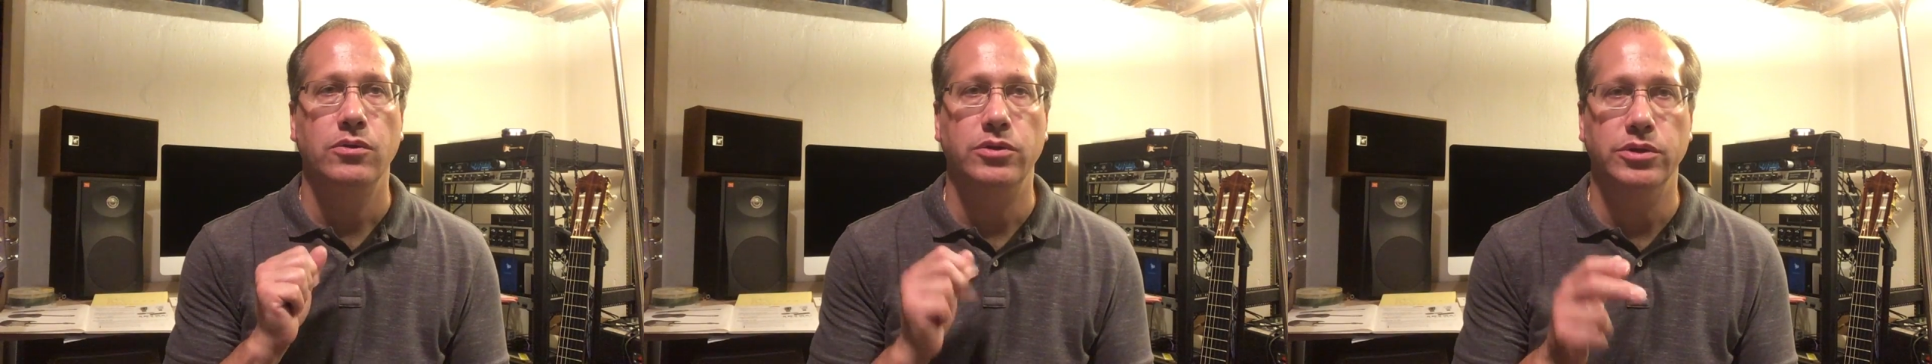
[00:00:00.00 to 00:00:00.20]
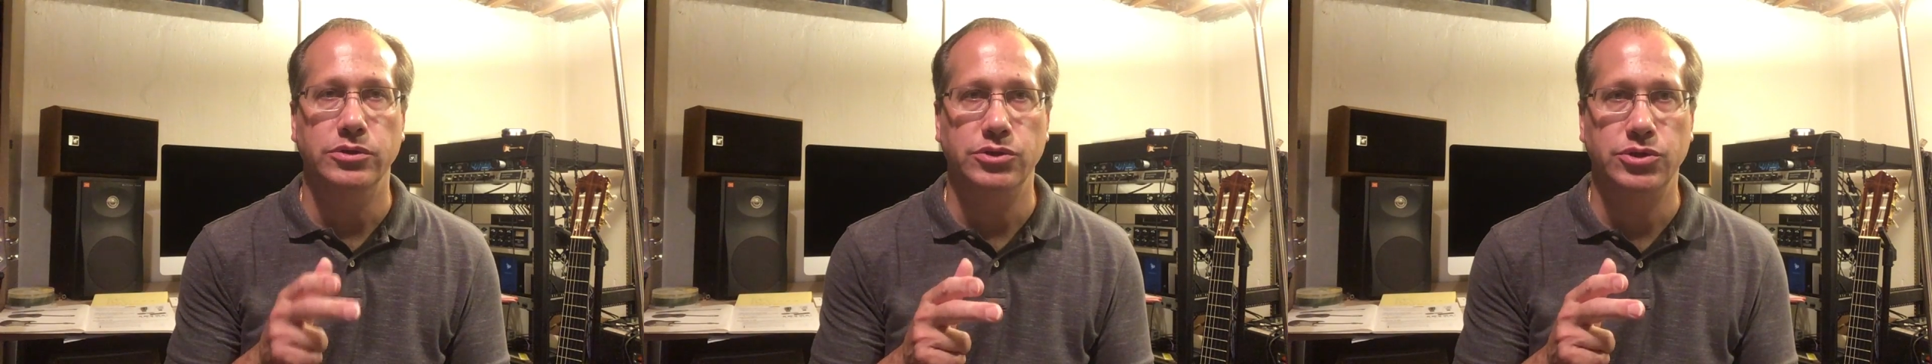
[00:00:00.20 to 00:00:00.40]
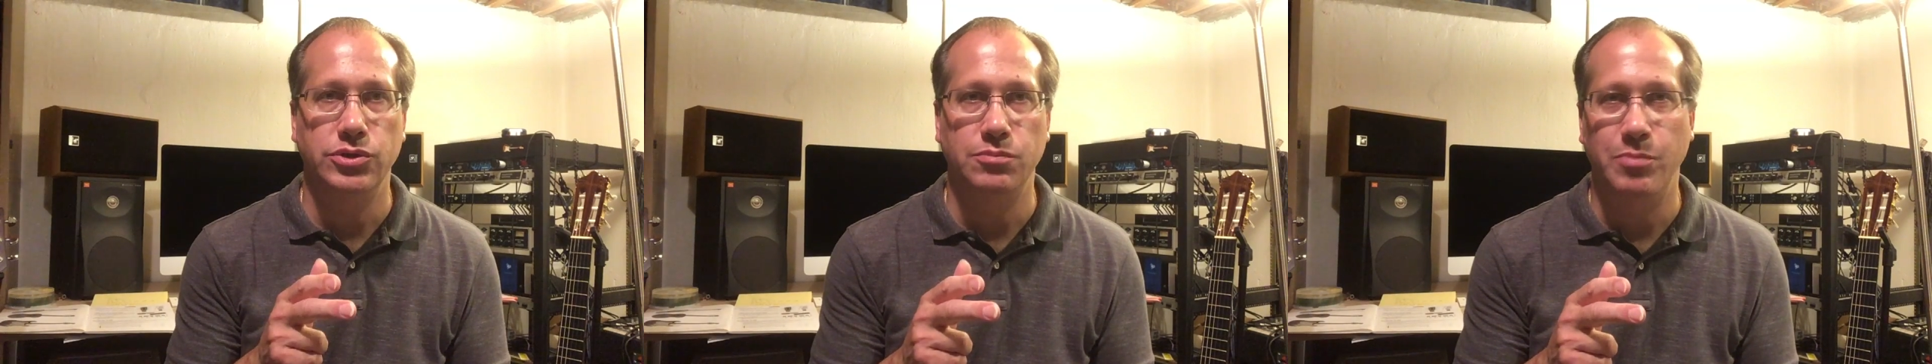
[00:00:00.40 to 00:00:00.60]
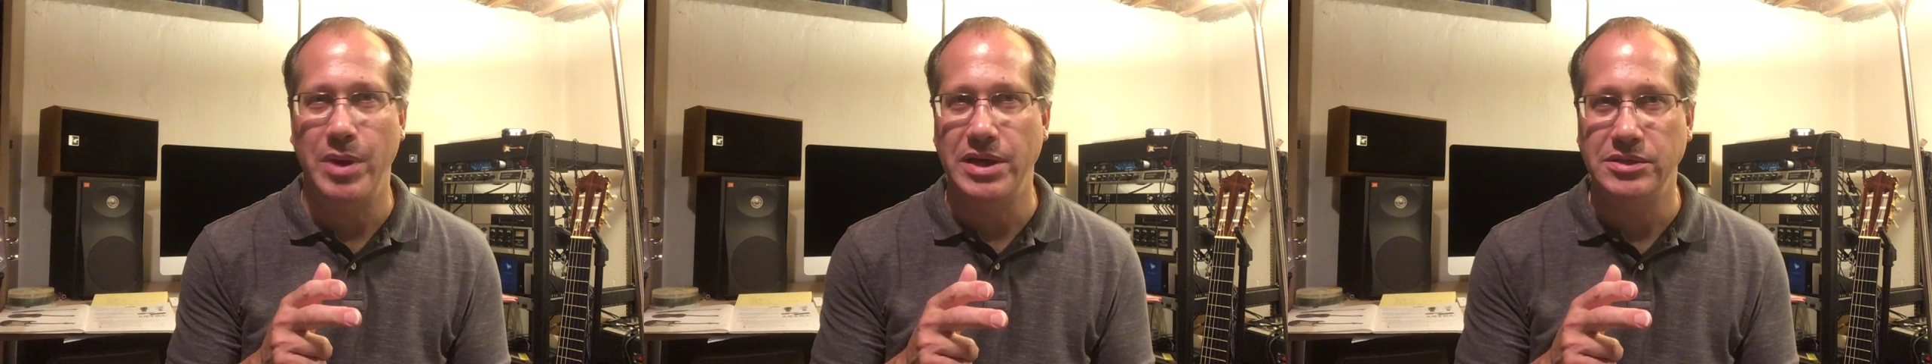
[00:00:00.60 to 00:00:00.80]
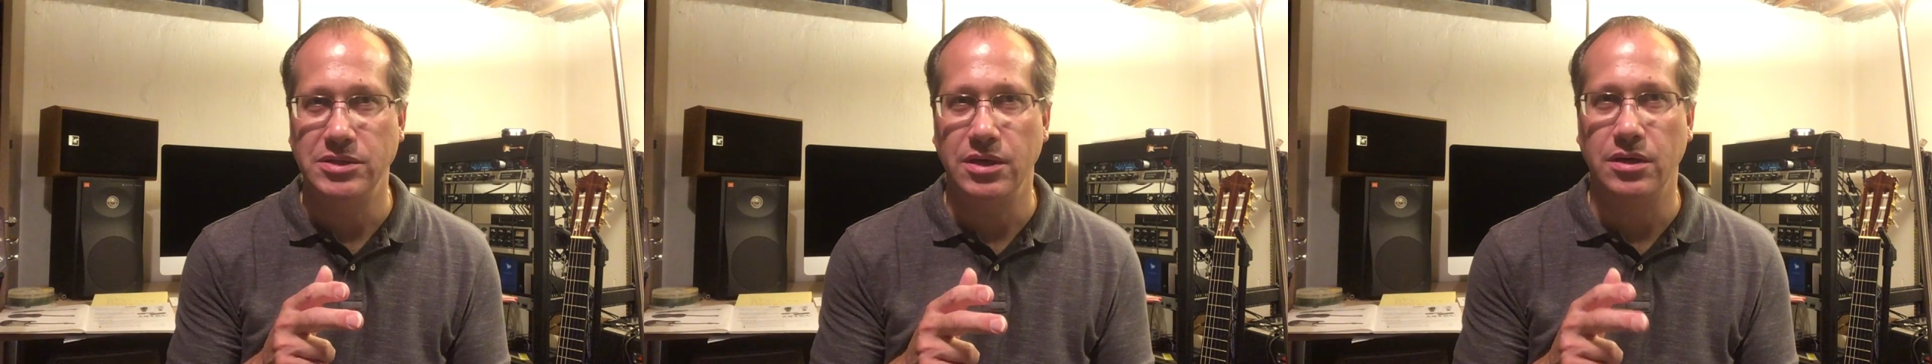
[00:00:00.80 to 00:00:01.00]
the
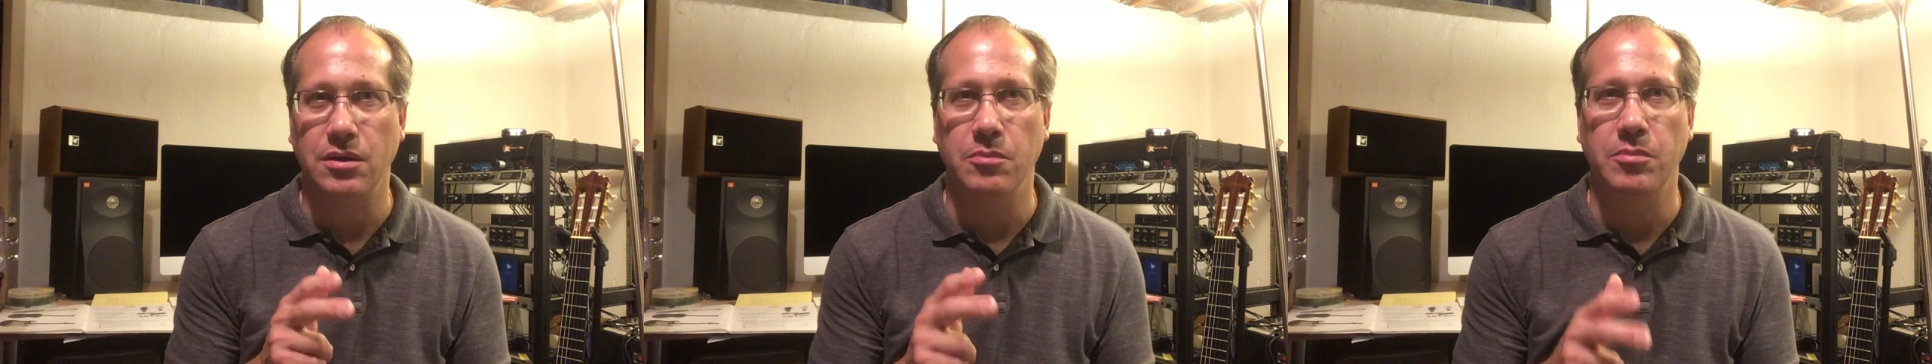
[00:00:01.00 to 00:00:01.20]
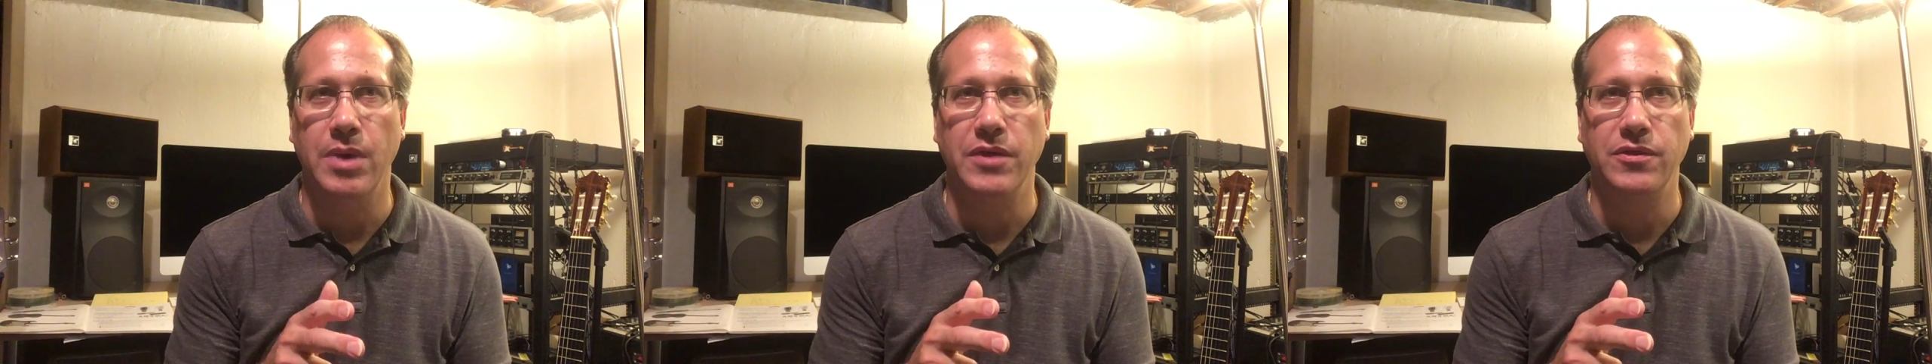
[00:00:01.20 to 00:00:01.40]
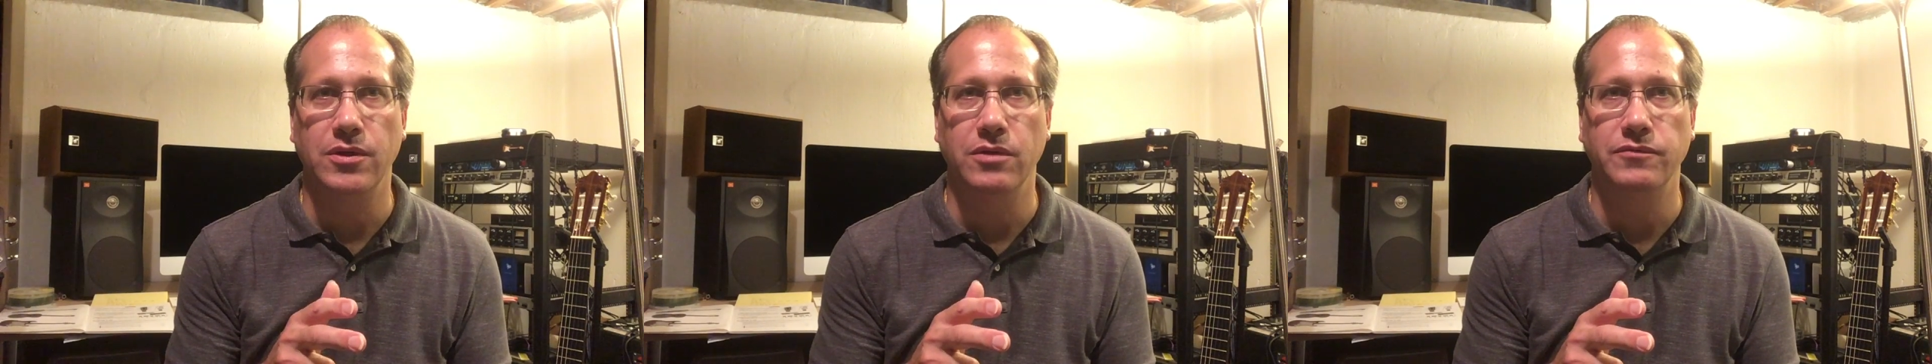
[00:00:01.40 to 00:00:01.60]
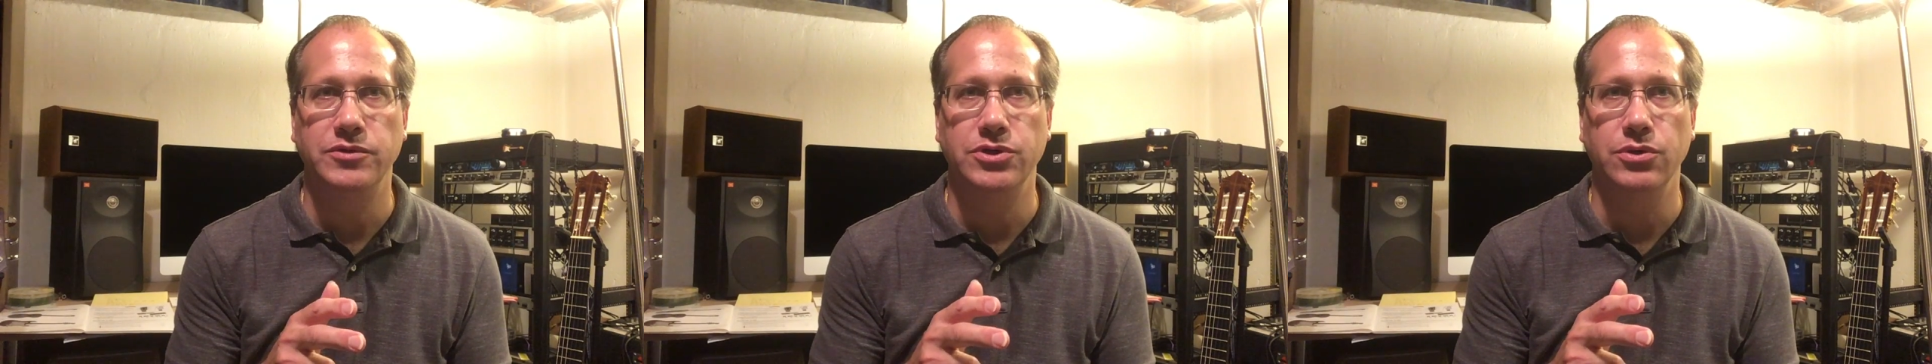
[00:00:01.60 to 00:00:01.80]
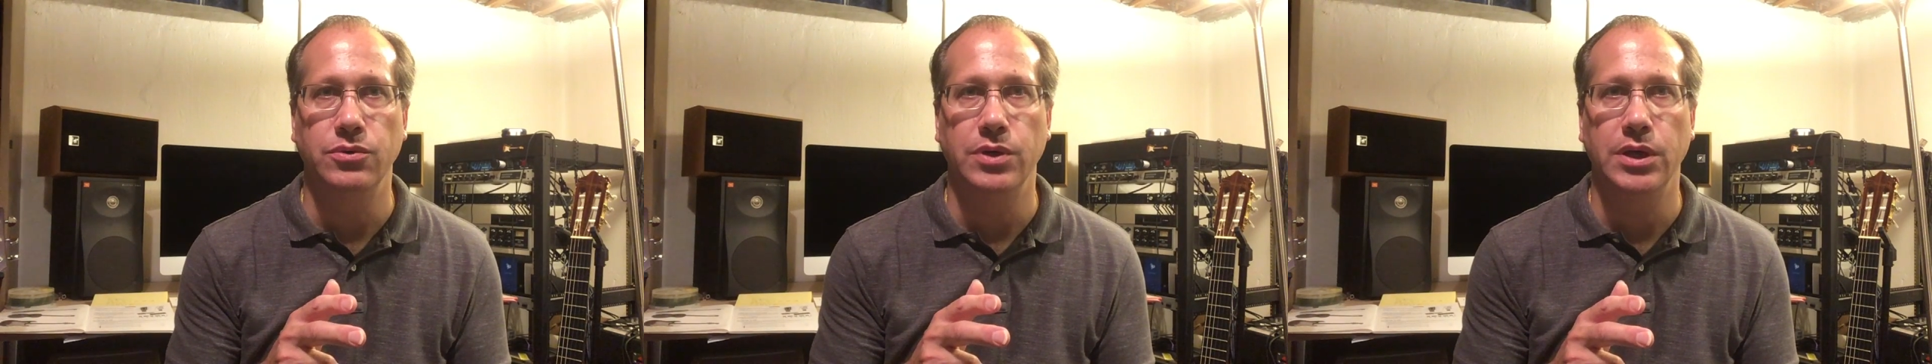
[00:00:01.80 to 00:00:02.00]
basic method of
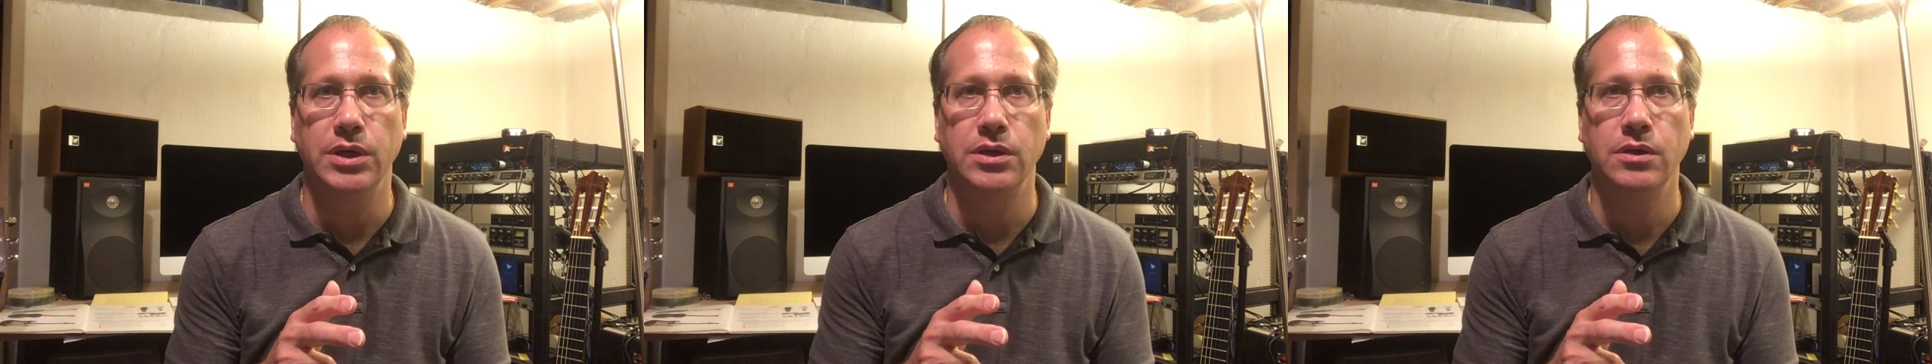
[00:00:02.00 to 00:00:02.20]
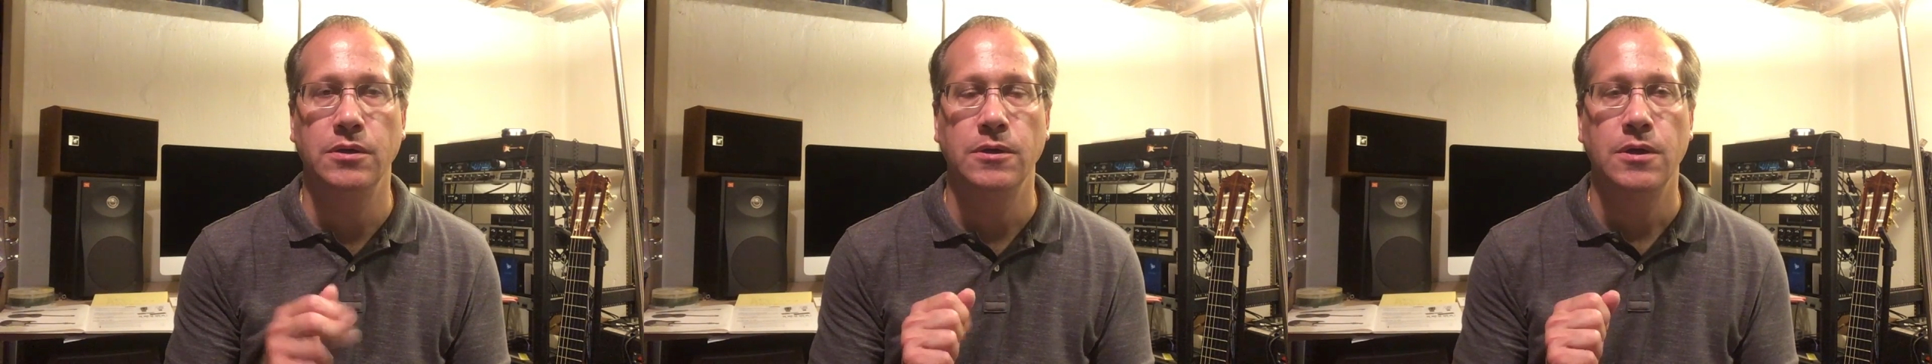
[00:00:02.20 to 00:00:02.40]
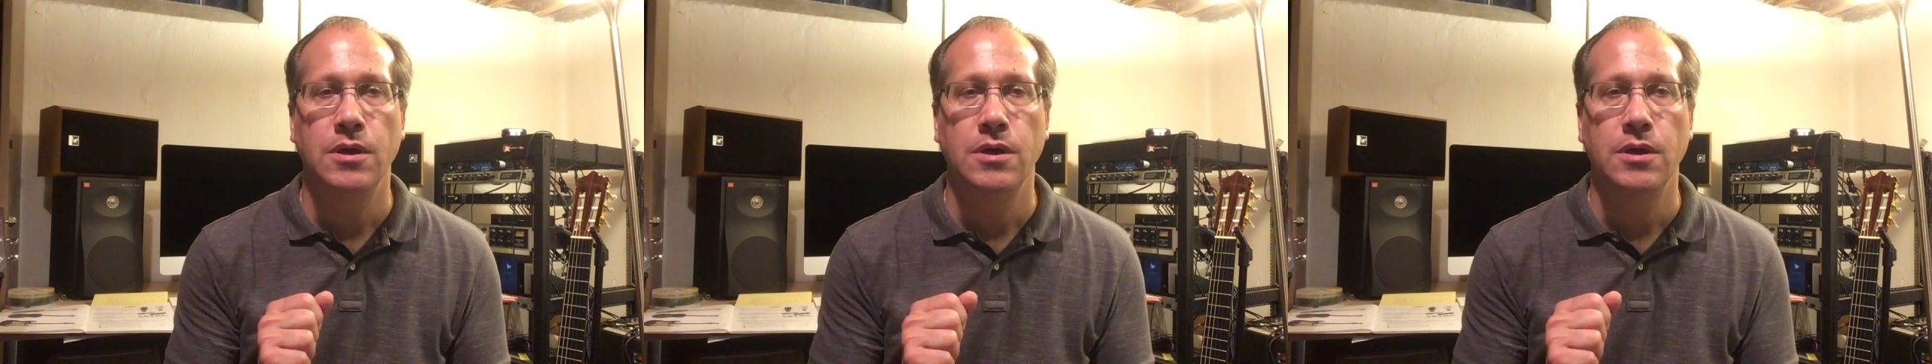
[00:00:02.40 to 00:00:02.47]
tuning.